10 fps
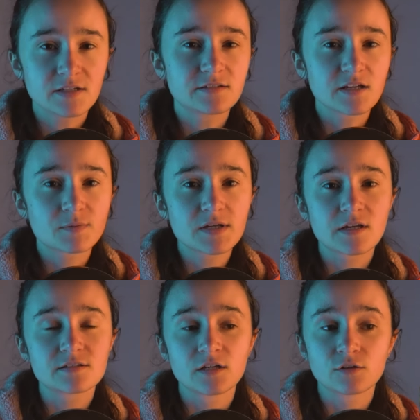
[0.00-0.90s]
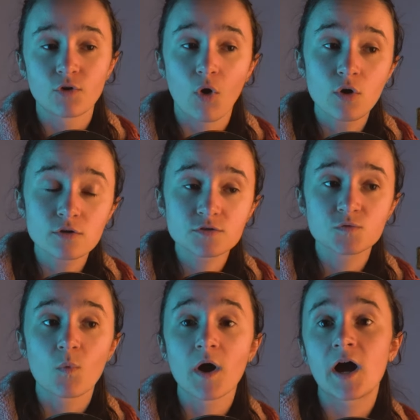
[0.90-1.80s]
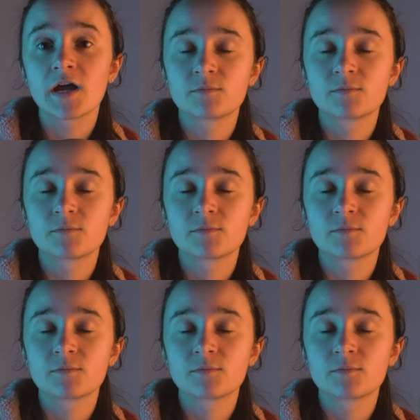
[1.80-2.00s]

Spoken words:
It takes place at the end of August, where I